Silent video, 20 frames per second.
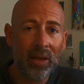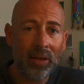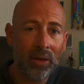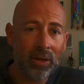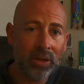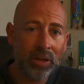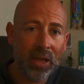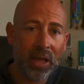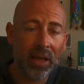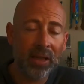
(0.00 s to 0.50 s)

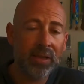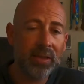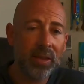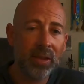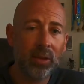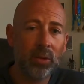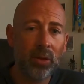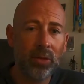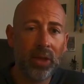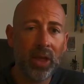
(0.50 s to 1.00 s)
there's not a
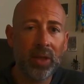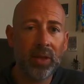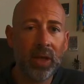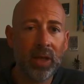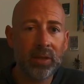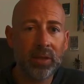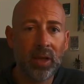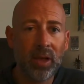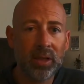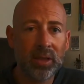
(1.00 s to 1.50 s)
single thing that I
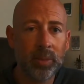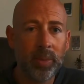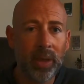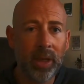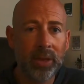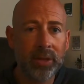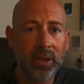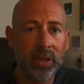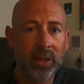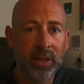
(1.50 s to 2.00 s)
talked
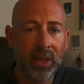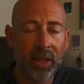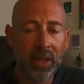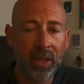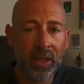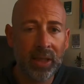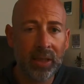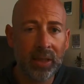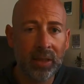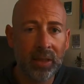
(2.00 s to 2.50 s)
about
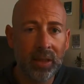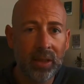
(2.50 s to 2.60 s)
today